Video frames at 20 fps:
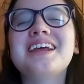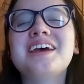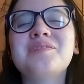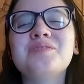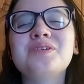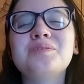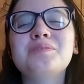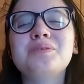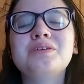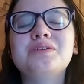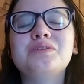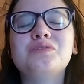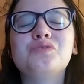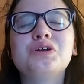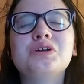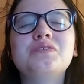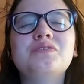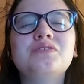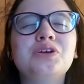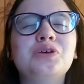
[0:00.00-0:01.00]
I'm going to be
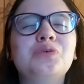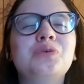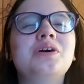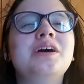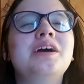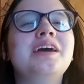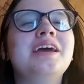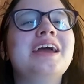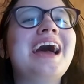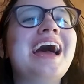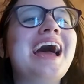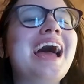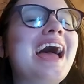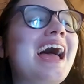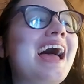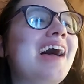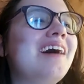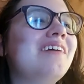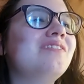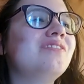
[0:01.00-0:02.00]
reviewing
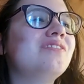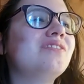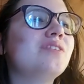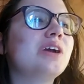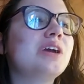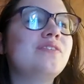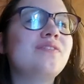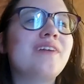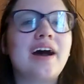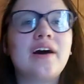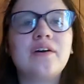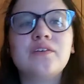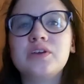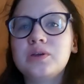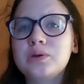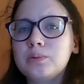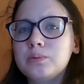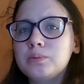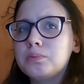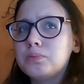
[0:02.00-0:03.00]
Every Vow
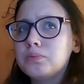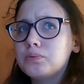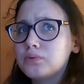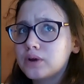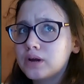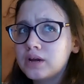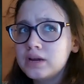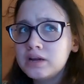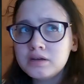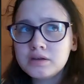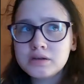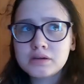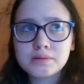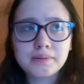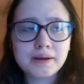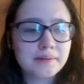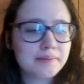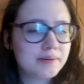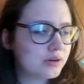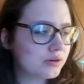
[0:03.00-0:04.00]
You Break
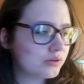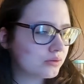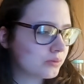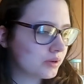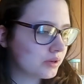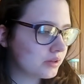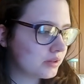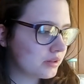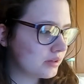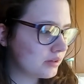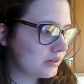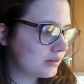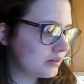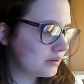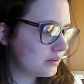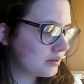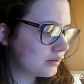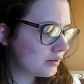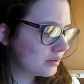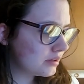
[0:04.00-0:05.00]
by Peter Swanson
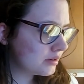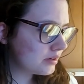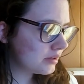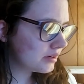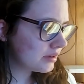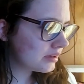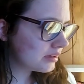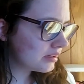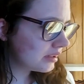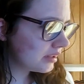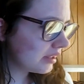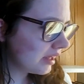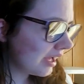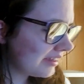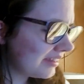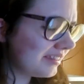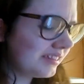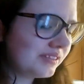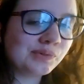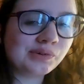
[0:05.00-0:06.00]
I
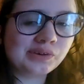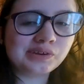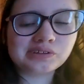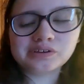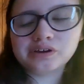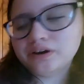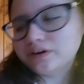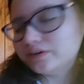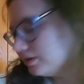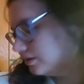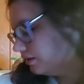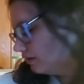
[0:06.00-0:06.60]
think that's what it's called.